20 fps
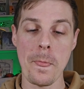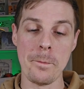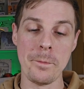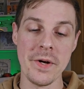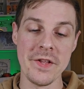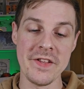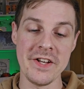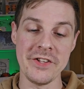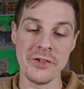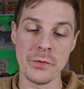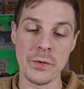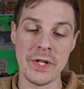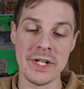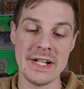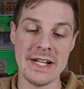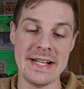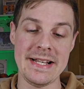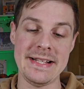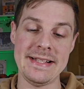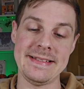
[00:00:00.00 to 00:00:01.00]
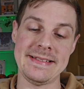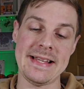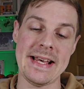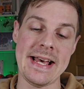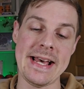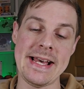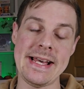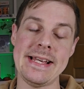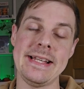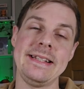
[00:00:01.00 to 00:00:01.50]
But this one is
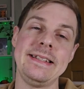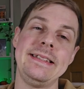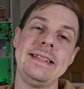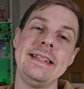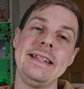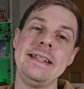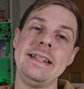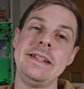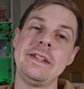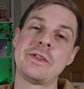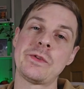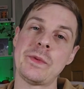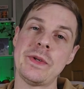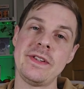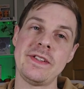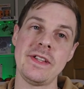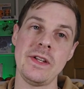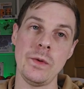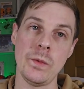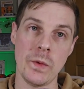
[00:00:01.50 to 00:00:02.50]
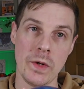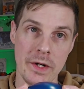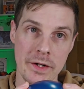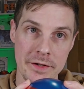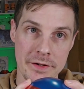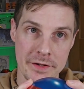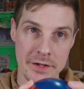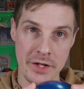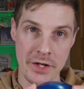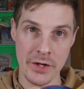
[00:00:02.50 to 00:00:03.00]
a
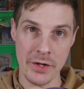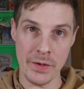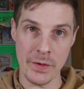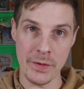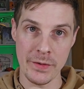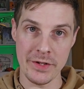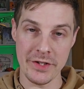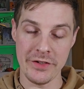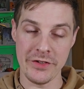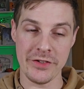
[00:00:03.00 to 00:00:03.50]
D21 code,